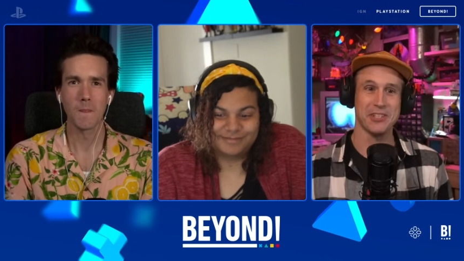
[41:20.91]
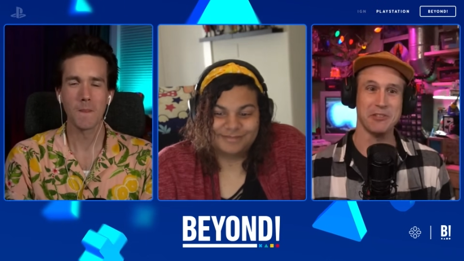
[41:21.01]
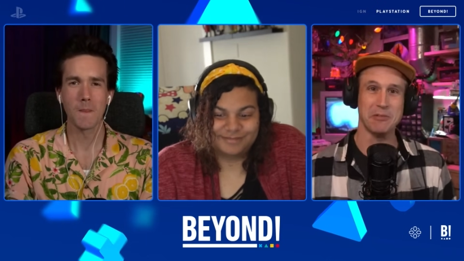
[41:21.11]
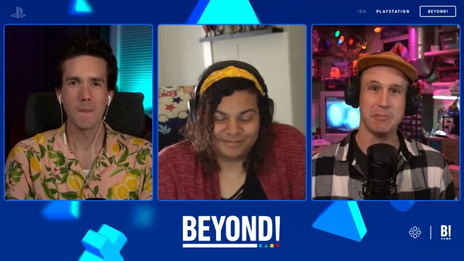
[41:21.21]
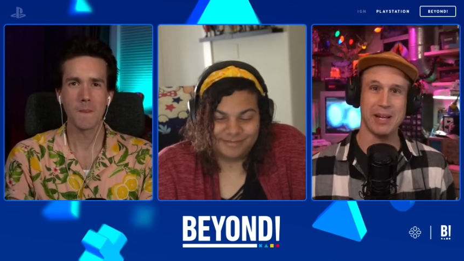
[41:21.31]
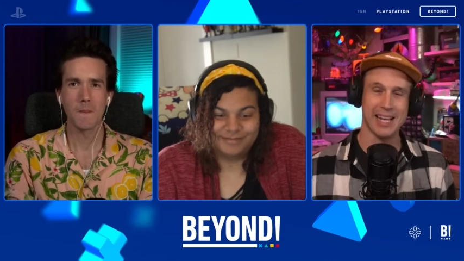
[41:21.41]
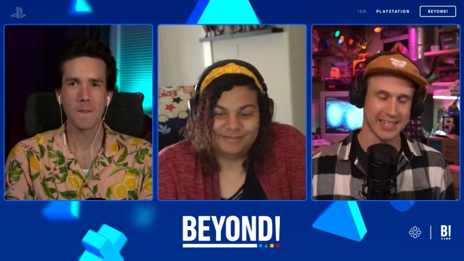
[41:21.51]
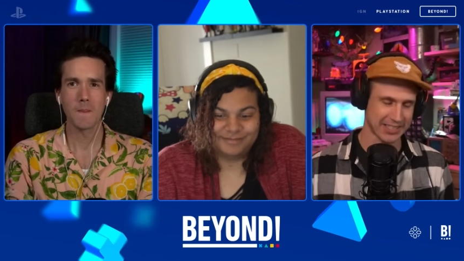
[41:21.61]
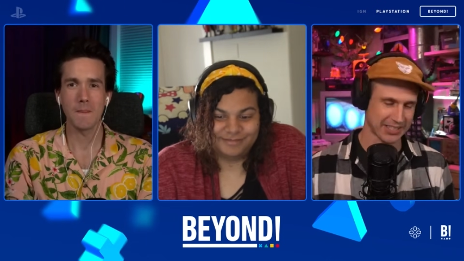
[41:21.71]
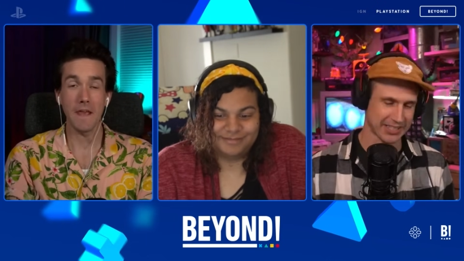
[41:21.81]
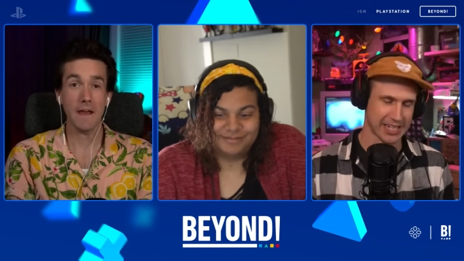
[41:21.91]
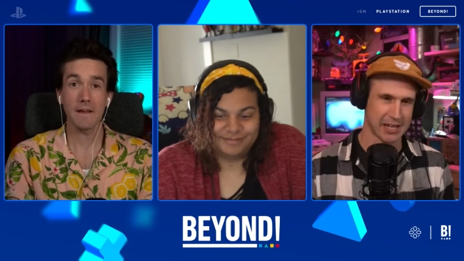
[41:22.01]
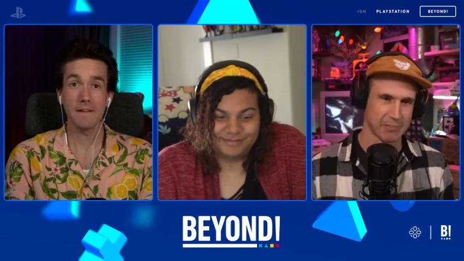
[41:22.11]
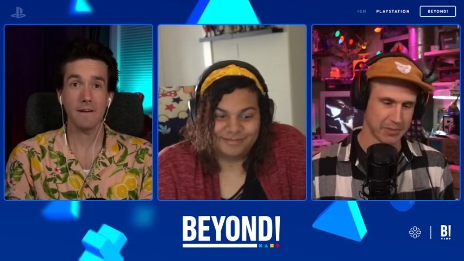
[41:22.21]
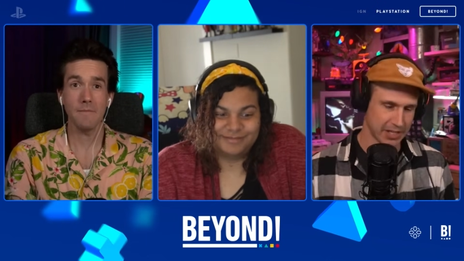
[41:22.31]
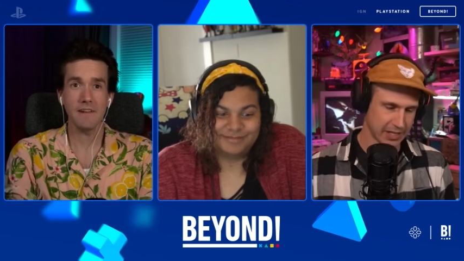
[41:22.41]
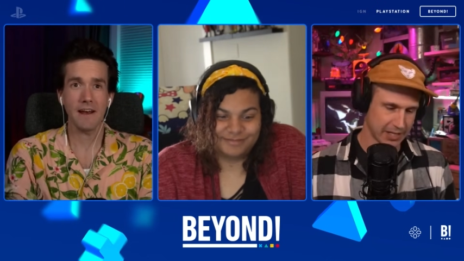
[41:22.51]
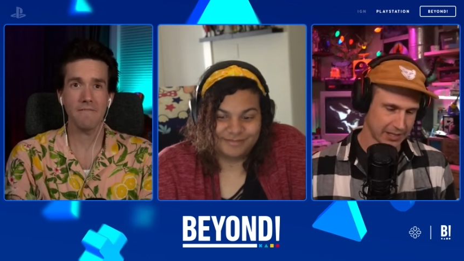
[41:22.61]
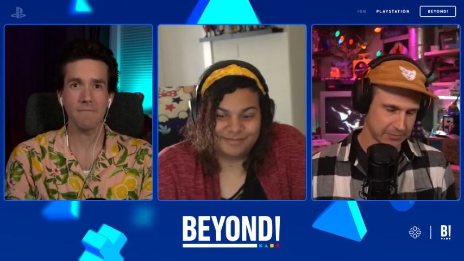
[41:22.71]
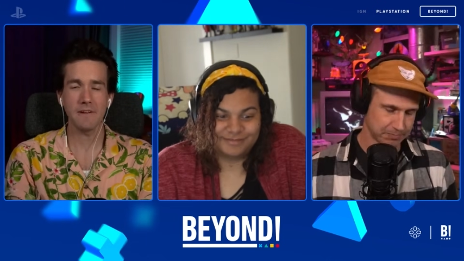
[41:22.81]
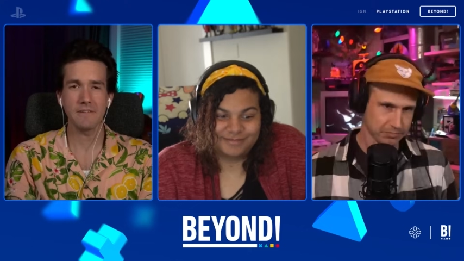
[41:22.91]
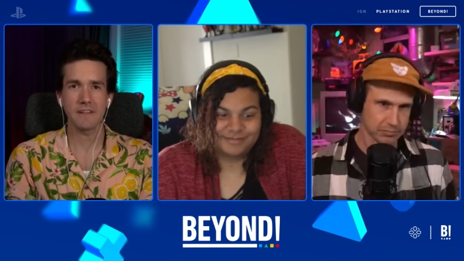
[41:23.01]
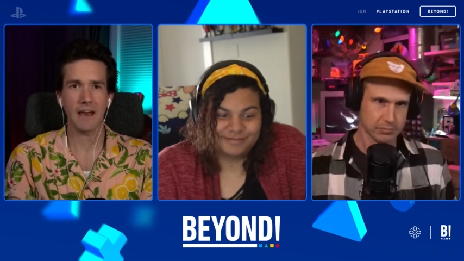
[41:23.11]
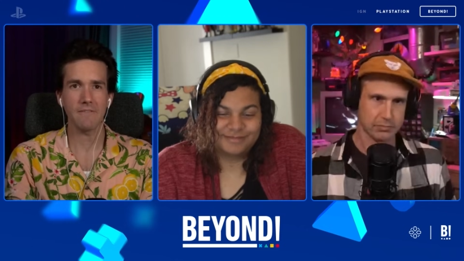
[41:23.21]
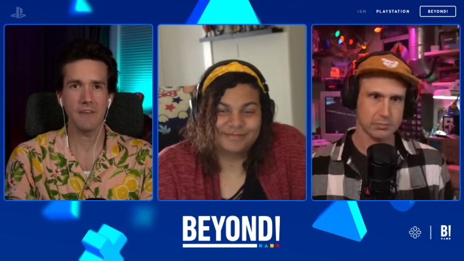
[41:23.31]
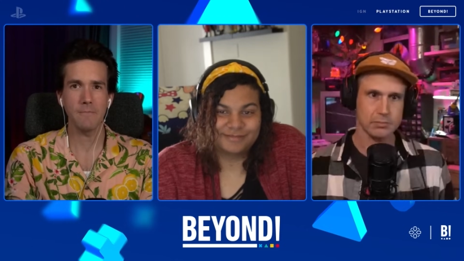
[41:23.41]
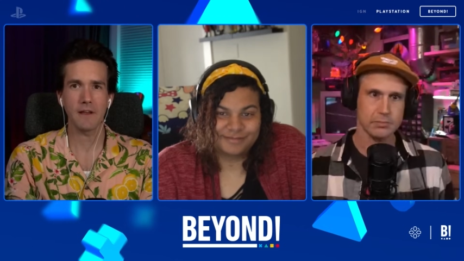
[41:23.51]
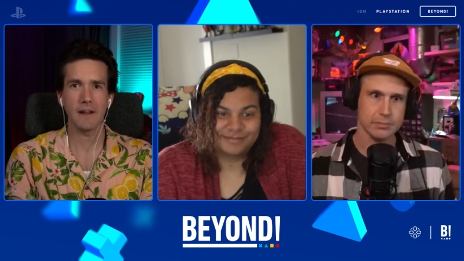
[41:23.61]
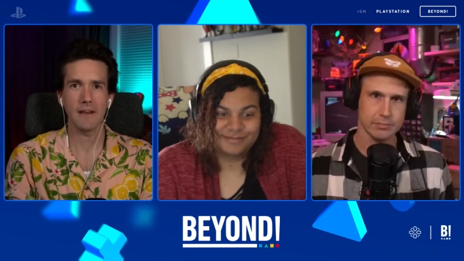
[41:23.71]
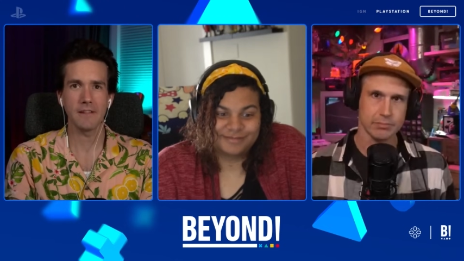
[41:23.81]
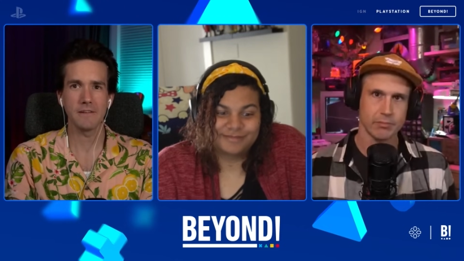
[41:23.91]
Speaker 1: you, Max.
Speaker 2: Mm-hmm. Yeah, no, I mean, I've been kind of keeping an eye on